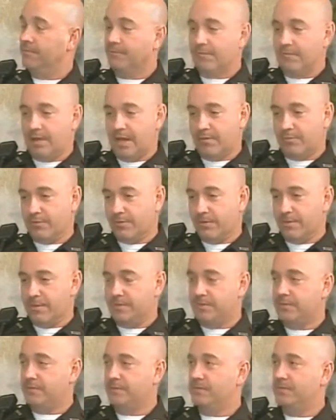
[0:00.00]
neighborhood
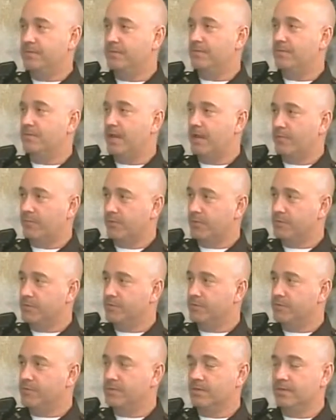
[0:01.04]
issues or neighbor
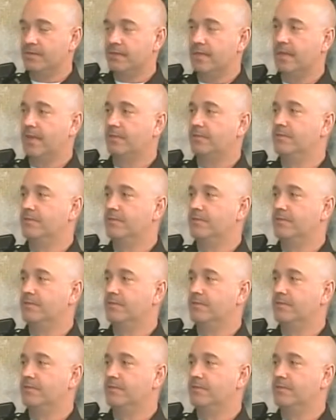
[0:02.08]
issues that they'd like